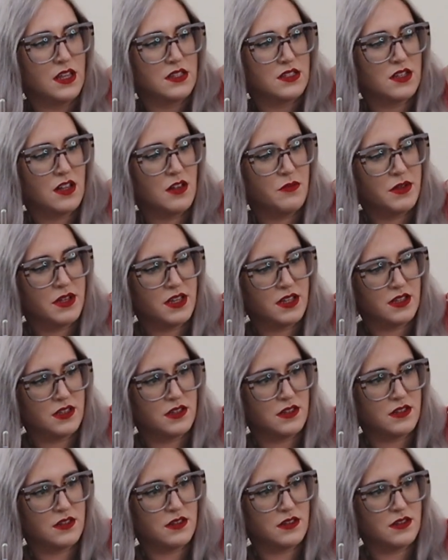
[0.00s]
It's all been
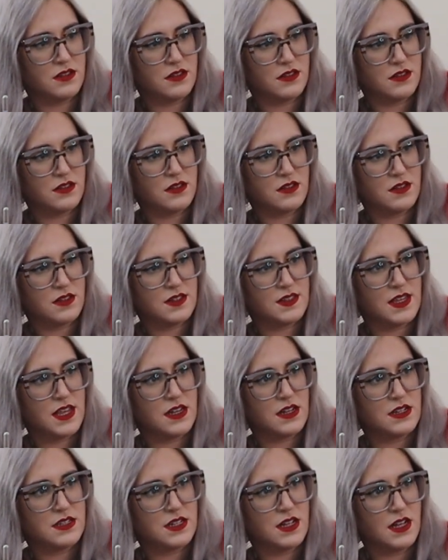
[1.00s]

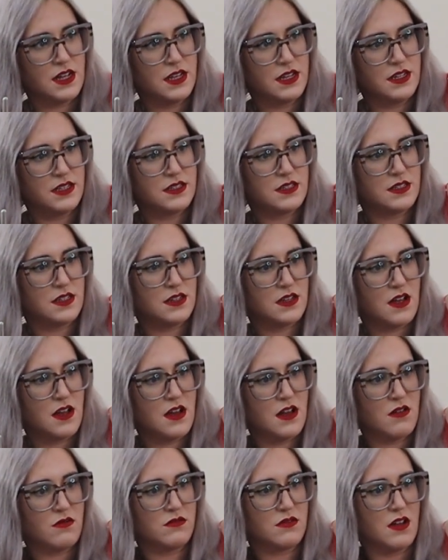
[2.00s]
sanitized in
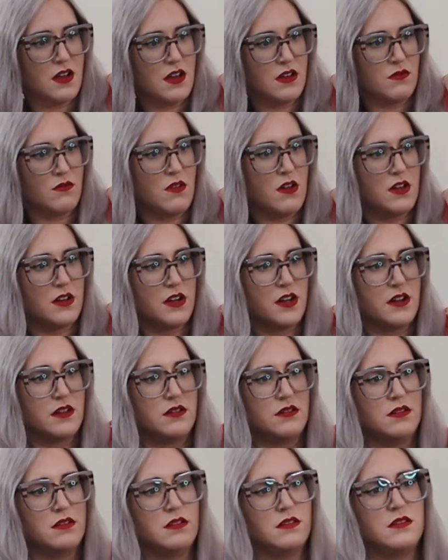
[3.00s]
hot water,
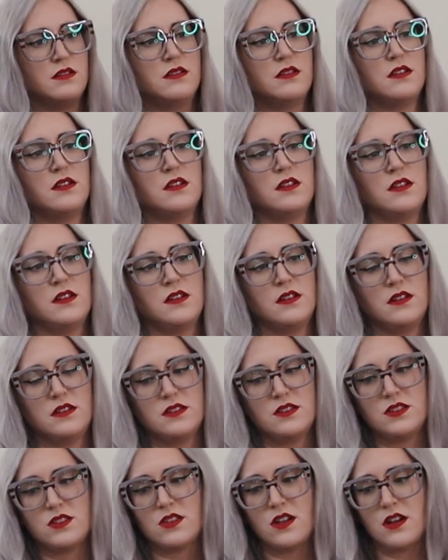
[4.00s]

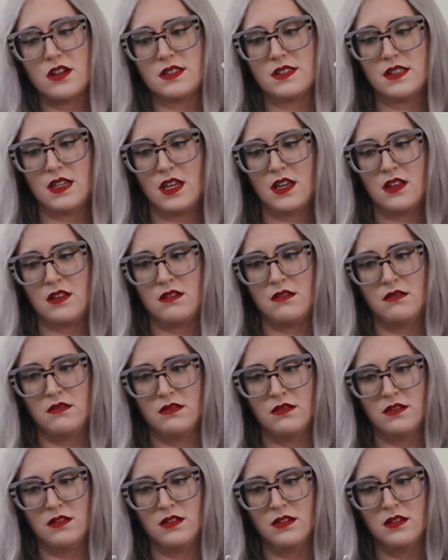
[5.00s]
Star San,
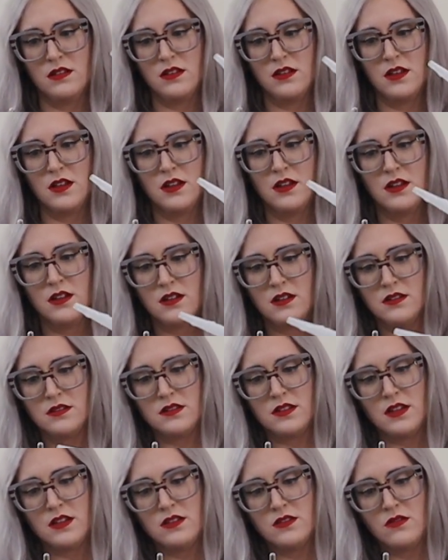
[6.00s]

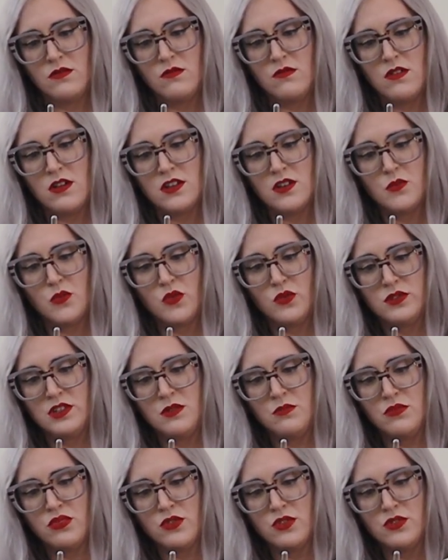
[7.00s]
because I don't want a
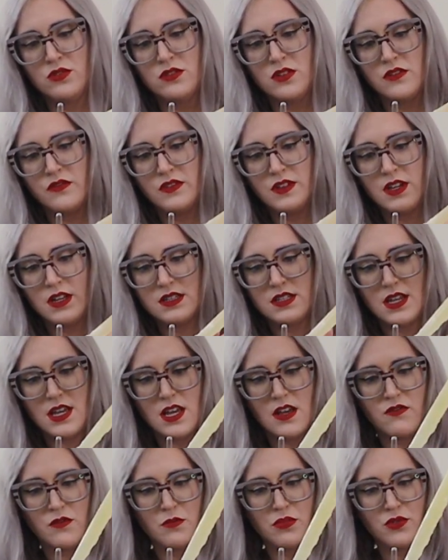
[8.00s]
moldy brew. I've yet to
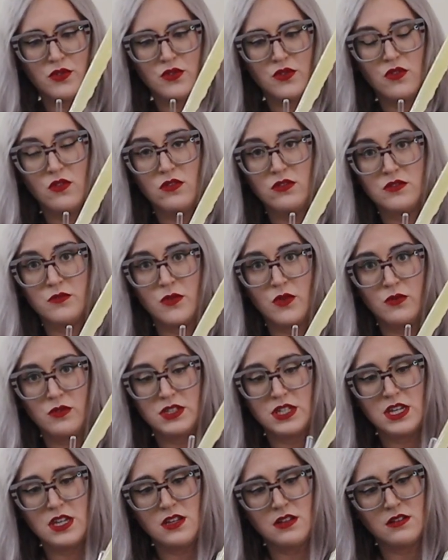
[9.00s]
have a brew gold
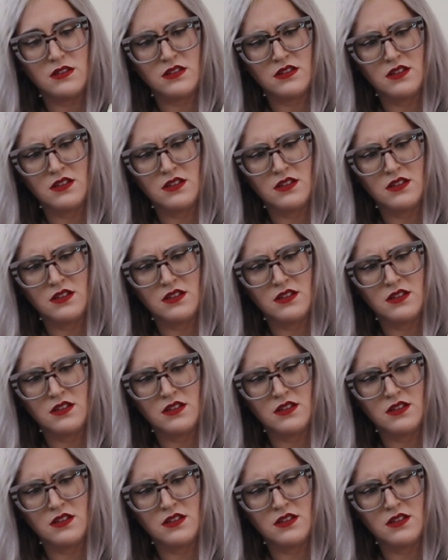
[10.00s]
moldy,